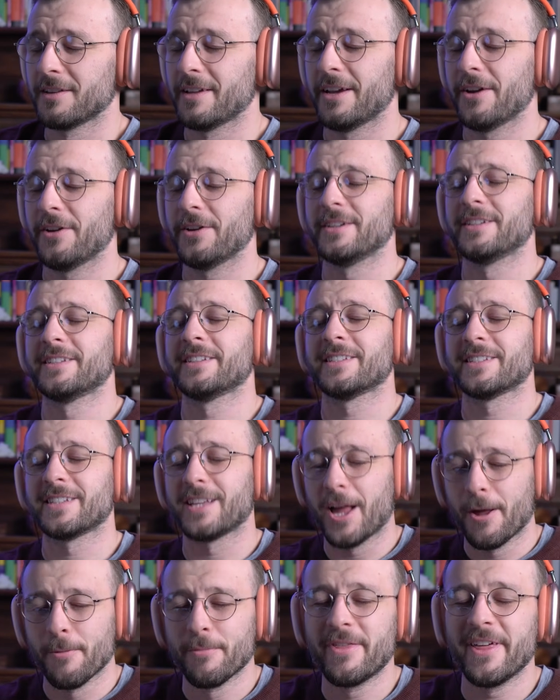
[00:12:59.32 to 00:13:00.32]
There is
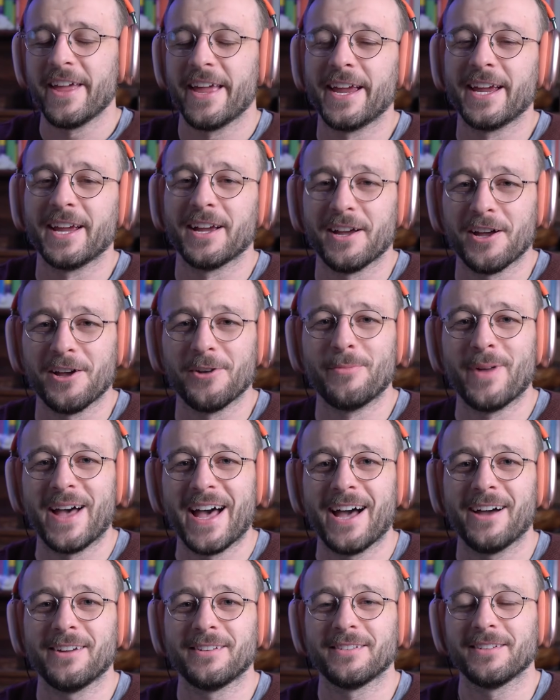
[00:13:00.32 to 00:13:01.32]
something
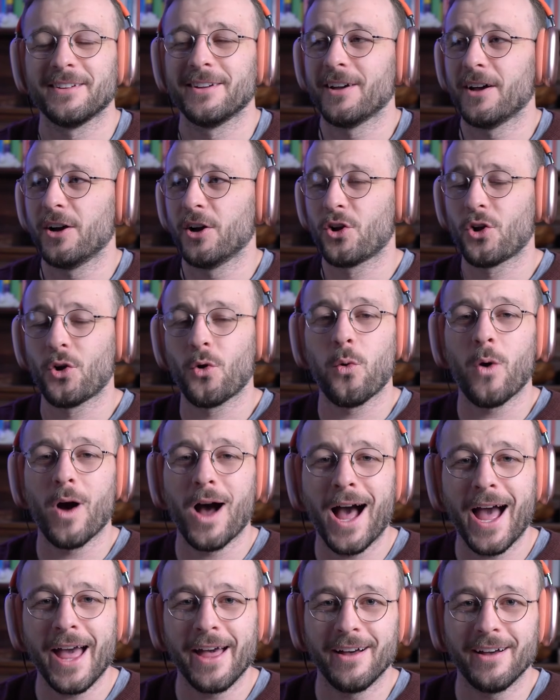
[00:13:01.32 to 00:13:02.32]
about a
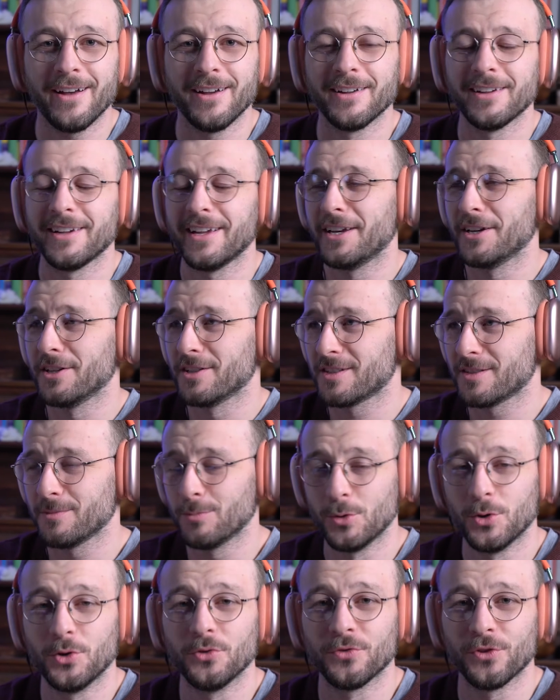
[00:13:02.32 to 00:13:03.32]
choir in a small